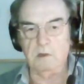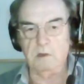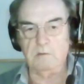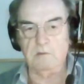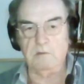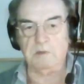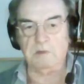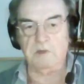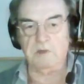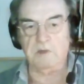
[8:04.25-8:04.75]

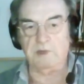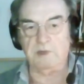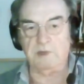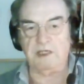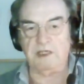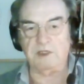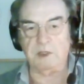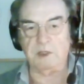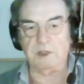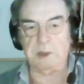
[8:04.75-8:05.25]
make my
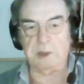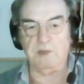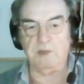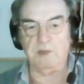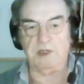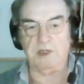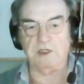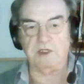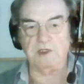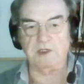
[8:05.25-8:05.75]
plans for the
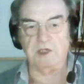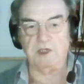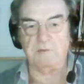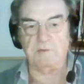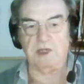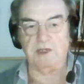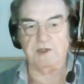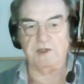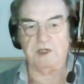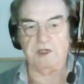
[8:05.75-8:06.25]
Philippines, because I
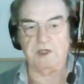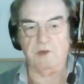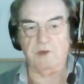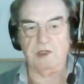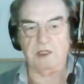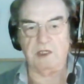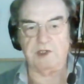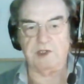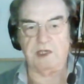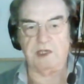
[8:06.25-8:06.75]
plan to go
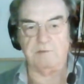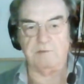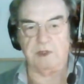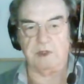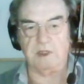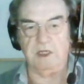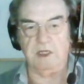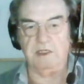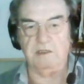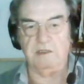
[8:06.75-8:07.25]
in December,
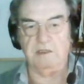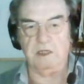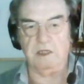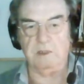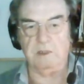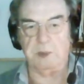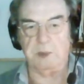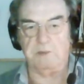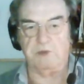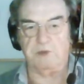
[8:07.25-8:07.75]
in
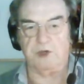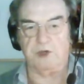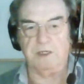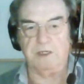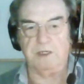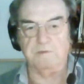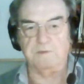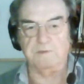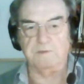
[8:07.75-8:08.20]
February.